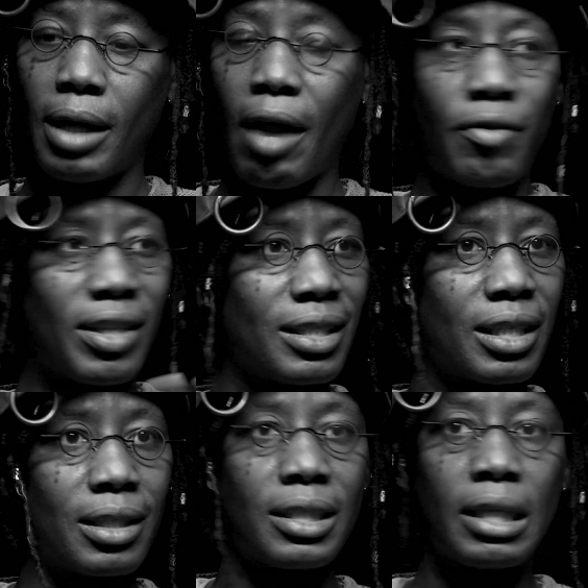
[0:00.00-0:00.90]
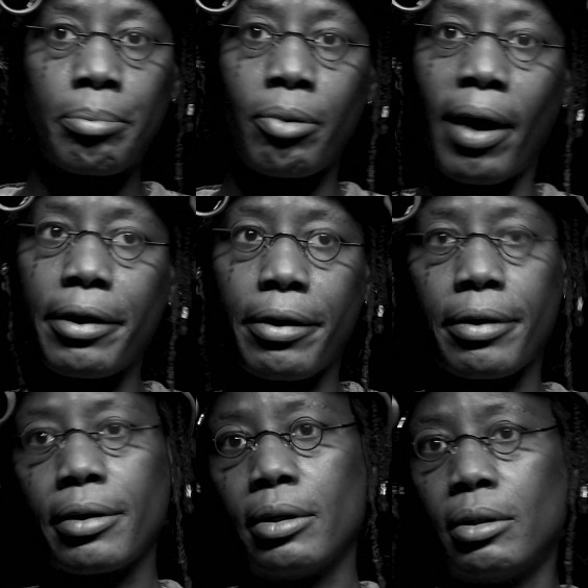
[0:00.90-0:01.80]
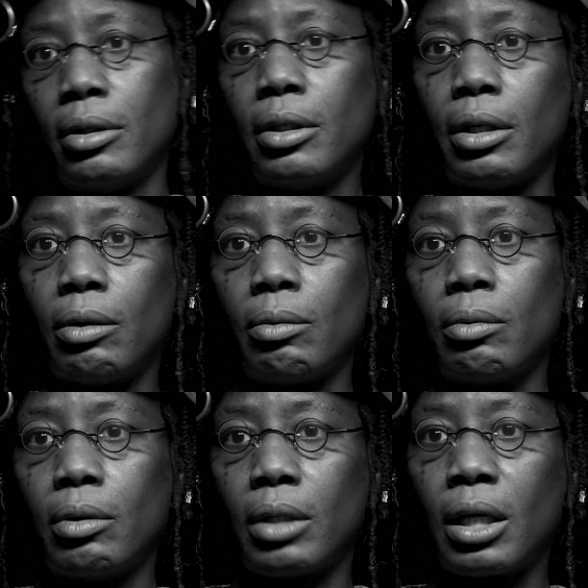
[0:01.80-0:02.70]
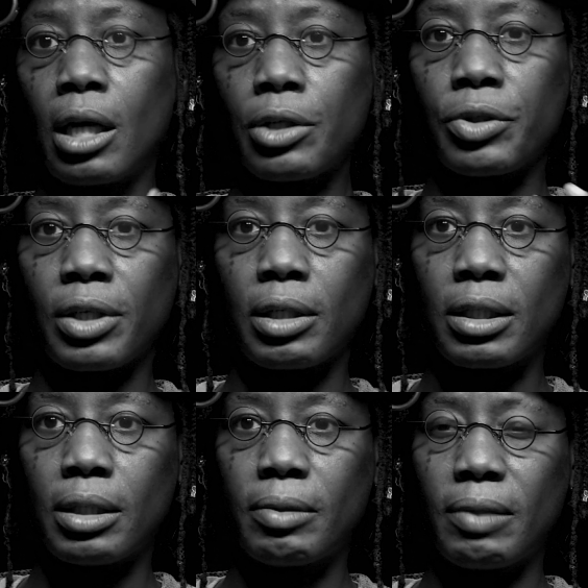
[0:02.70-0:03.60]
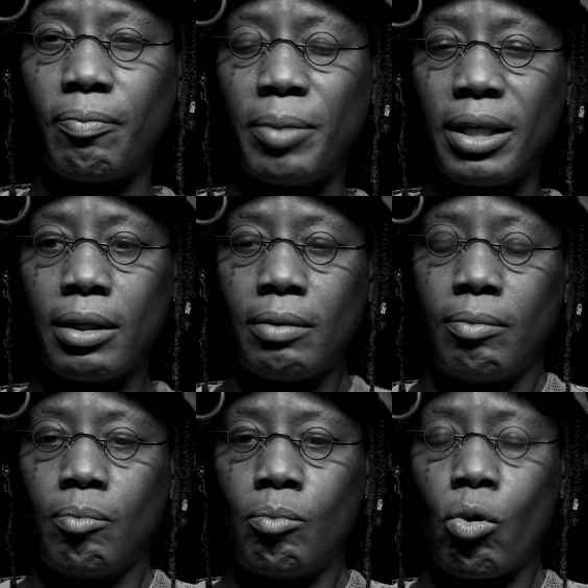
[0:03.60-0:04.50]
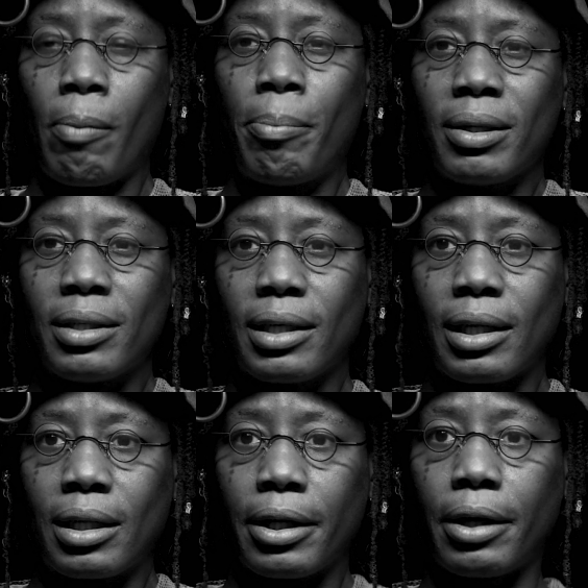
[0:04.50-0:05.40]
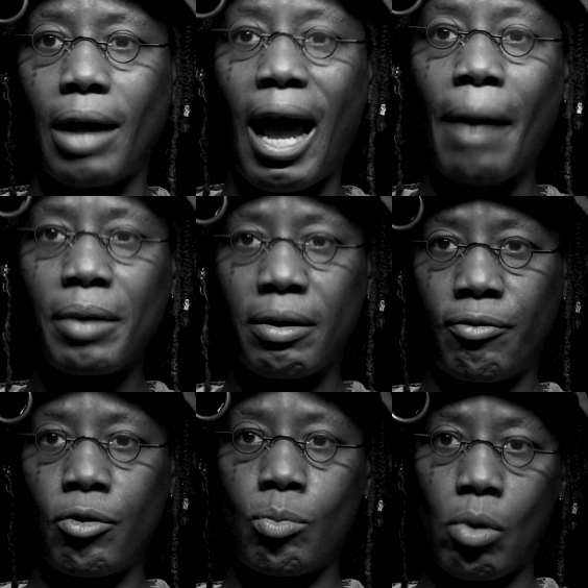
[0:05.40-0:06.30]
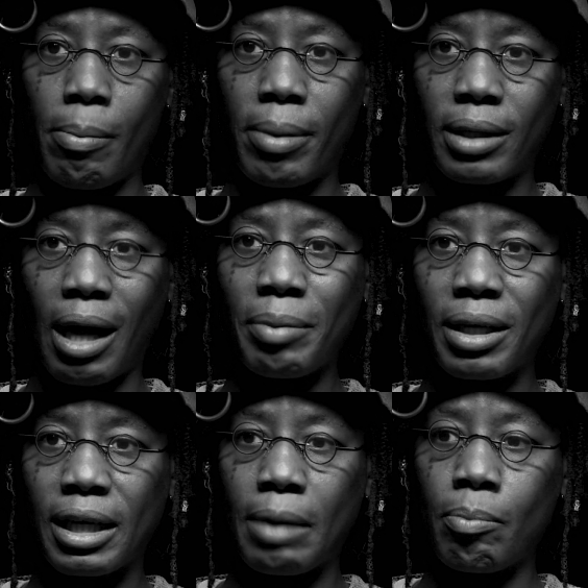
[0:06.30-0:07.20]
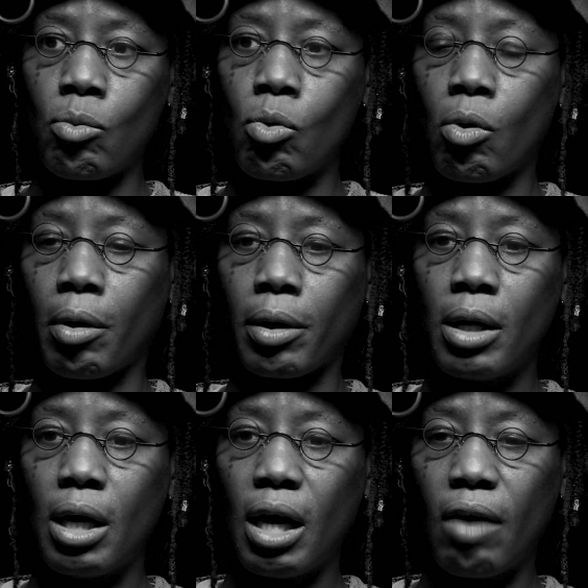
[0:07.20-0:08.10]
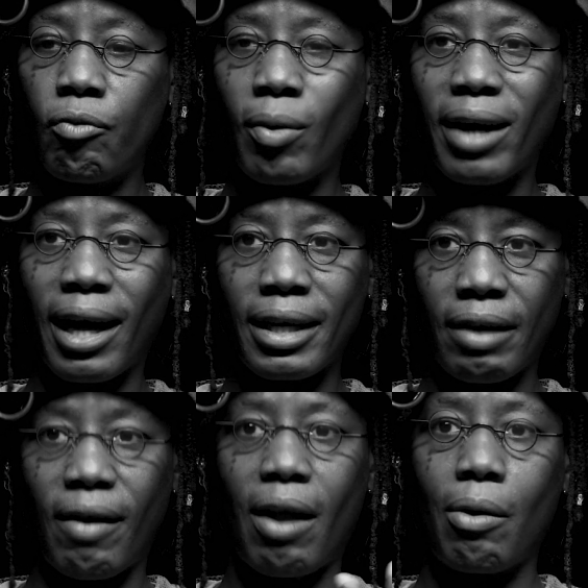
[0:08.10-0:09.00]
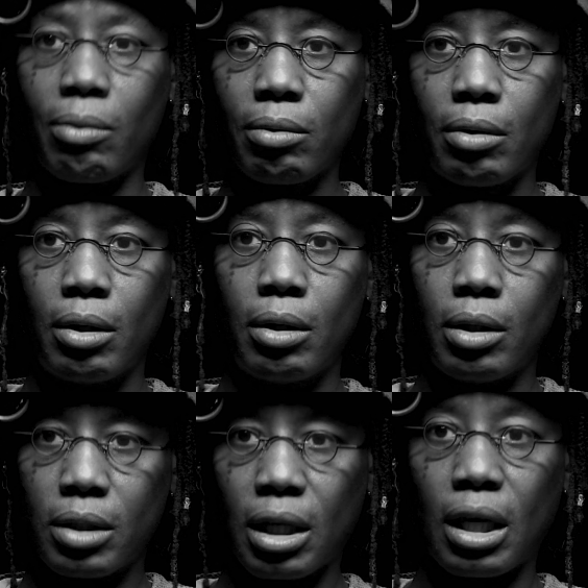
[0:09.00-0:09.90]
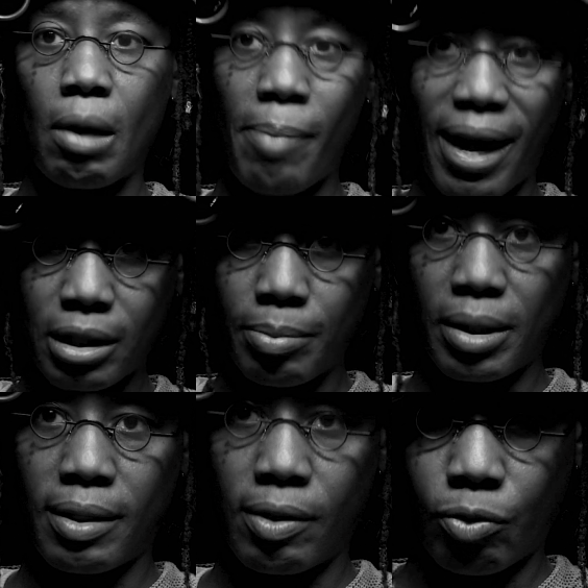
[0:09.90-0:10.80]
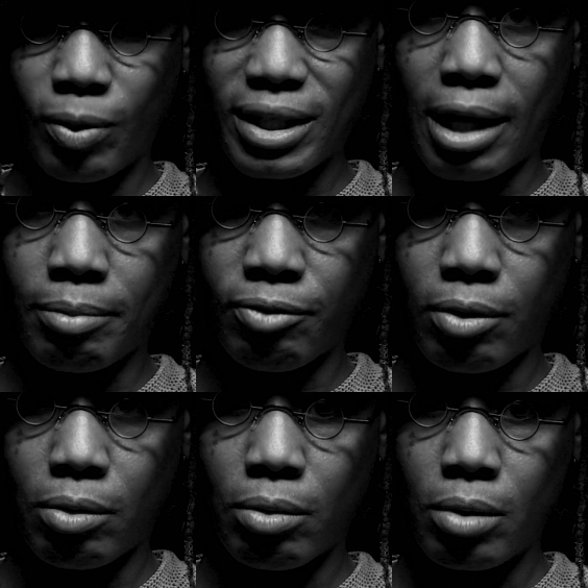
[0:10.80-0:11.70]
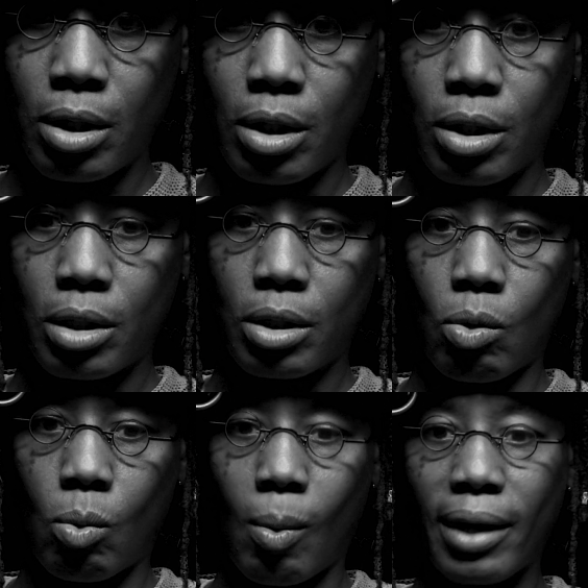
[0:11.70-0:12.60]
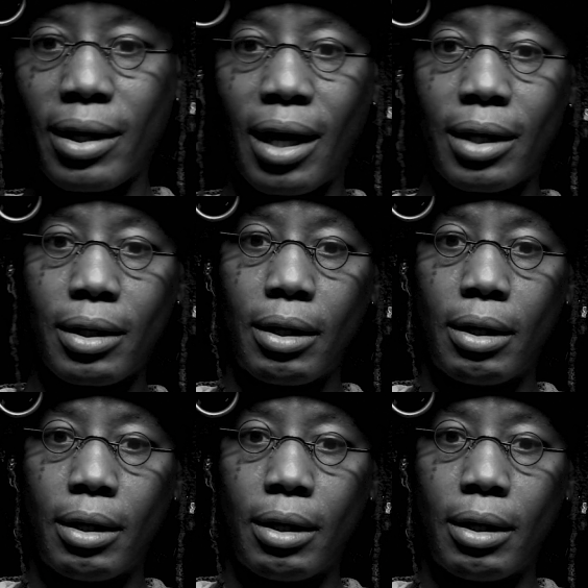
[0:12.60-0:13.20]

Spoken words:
Everything's going to seem brighter. You know, the colors are going to be more abundant and clear. I'm going to feel more abundant. I'm going to get more of what I give out. It's going to come back to me at 3 times fold. So why not